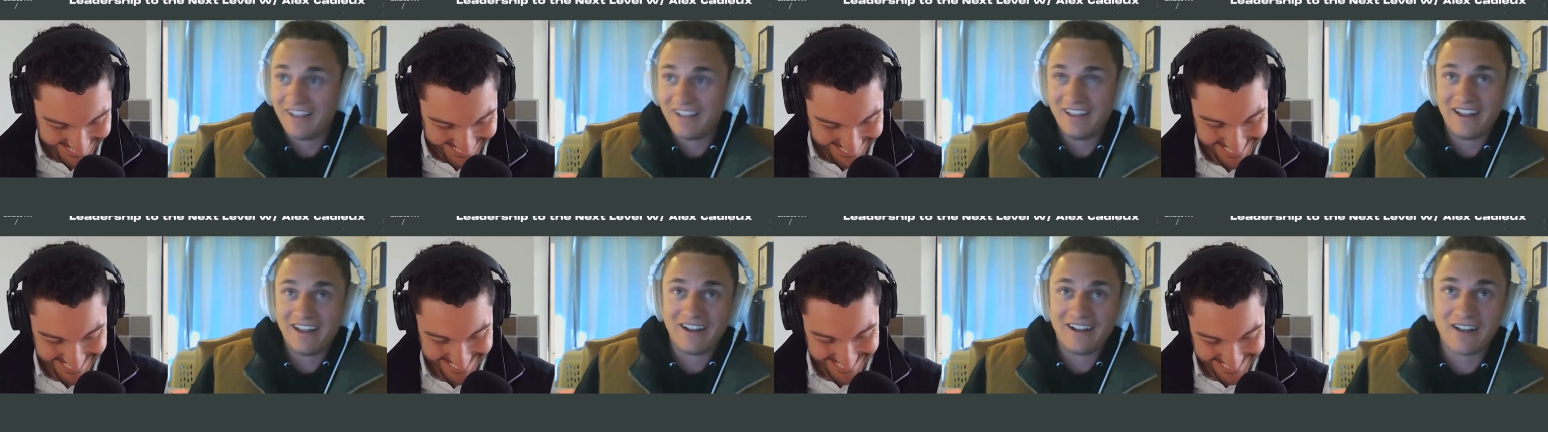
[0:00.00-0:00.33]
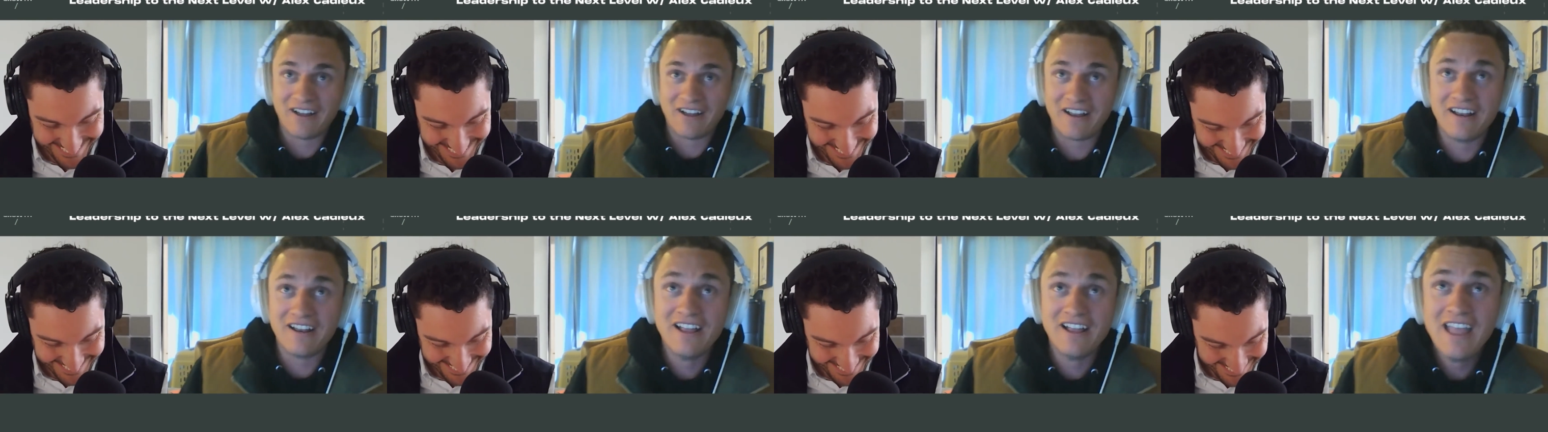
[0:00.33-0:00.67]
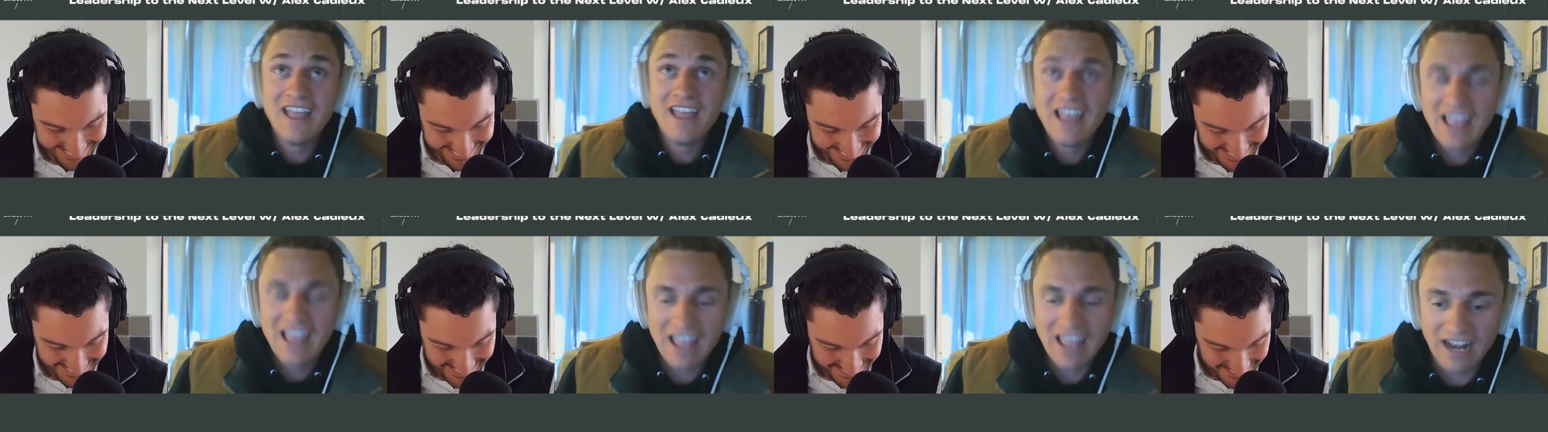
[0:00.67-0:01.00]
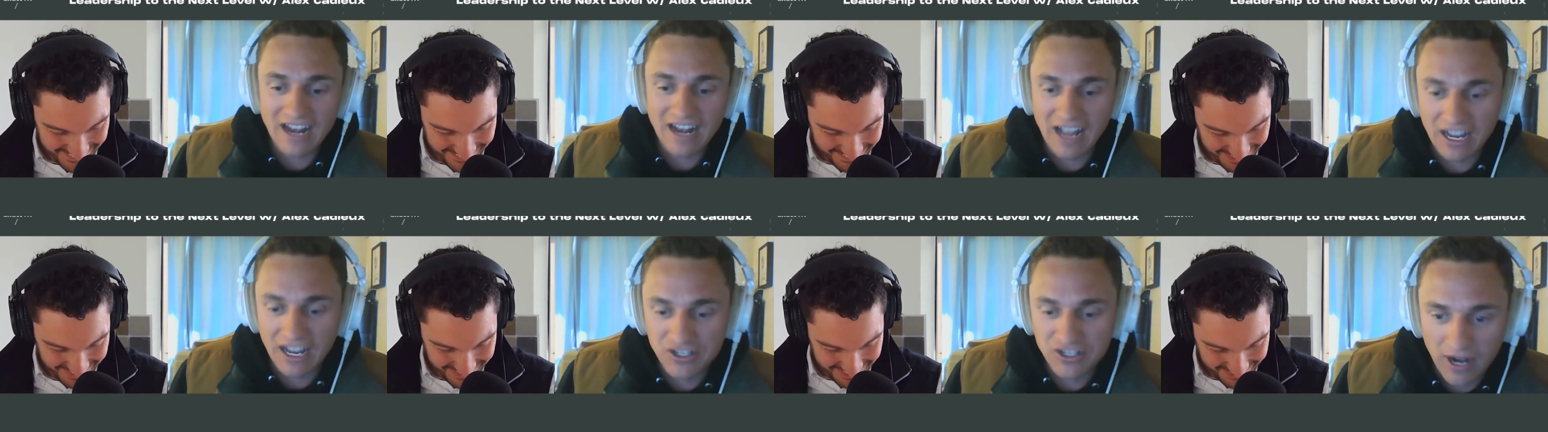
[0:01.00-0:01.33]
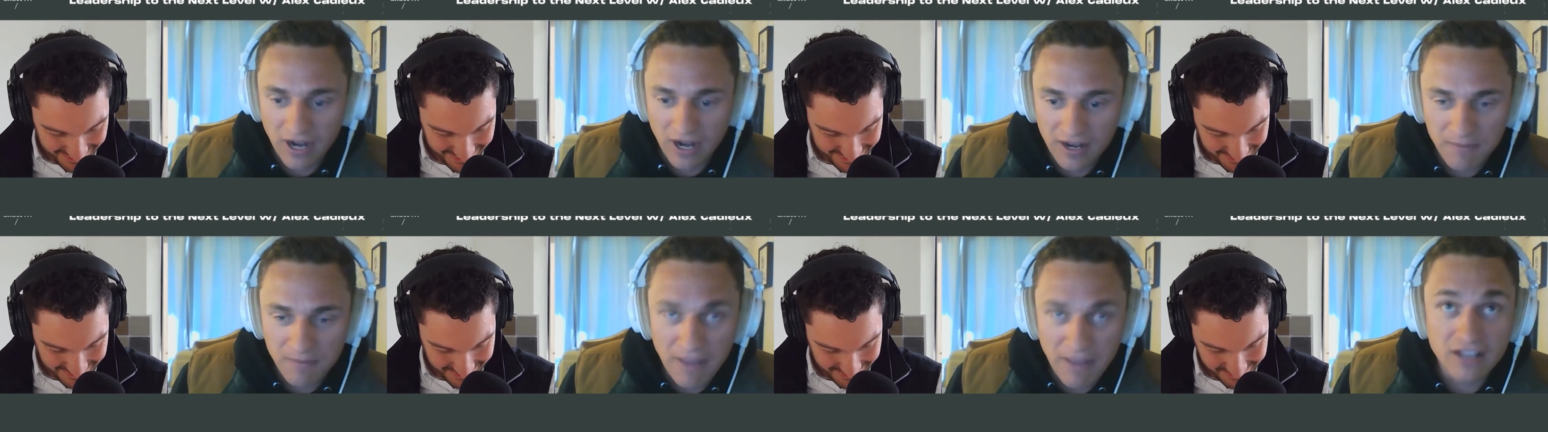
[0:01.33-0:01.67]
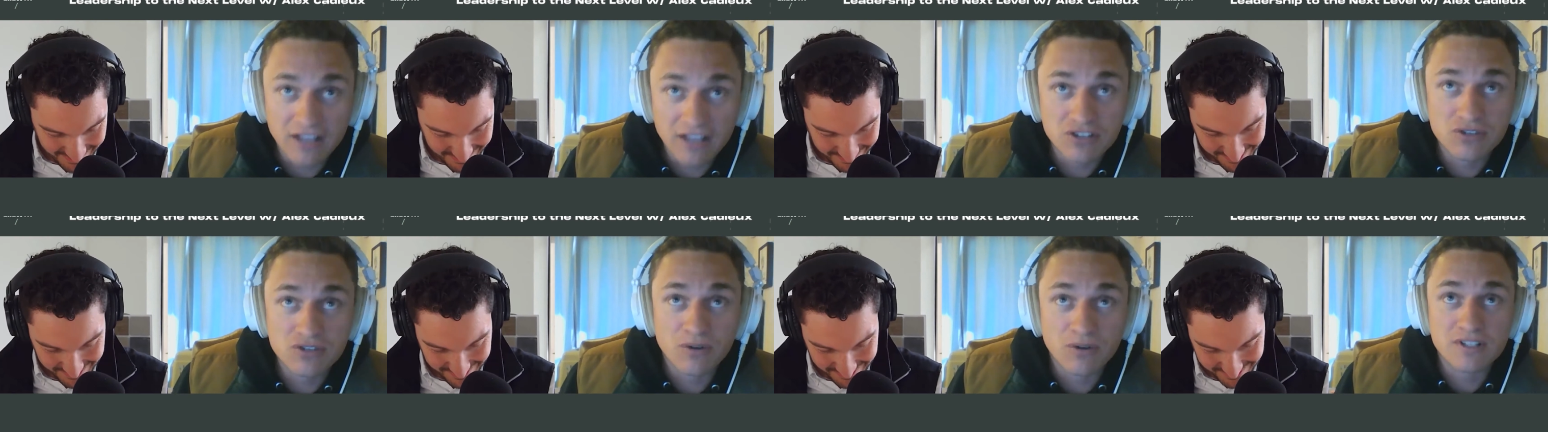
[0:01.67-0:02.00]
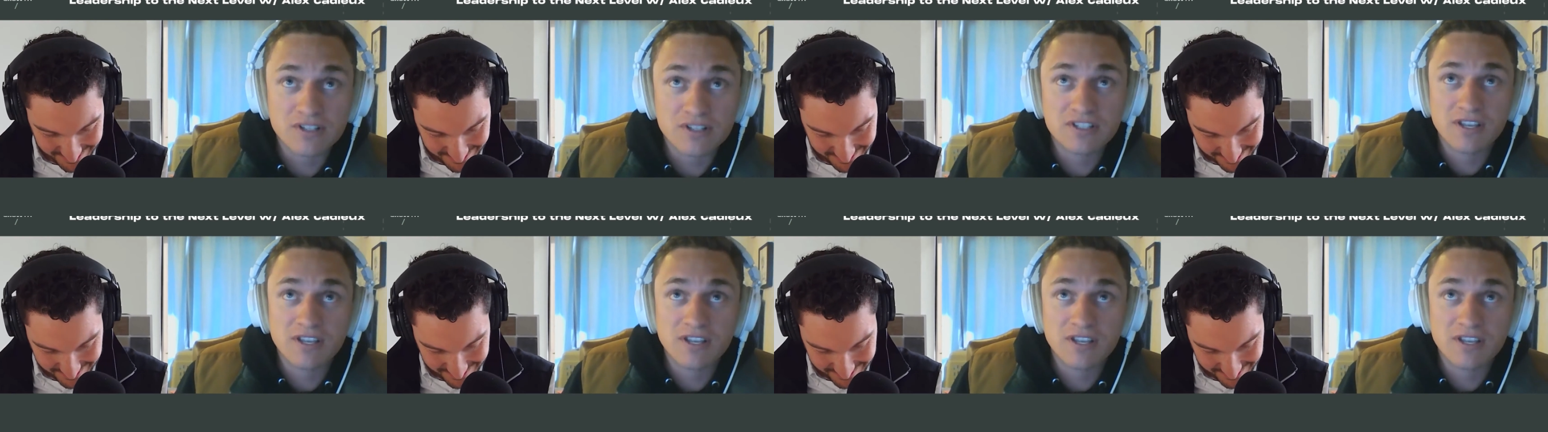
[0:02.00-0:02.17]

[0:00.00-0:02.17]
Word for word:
Speaker 1: I, yeah, and and I try to make it short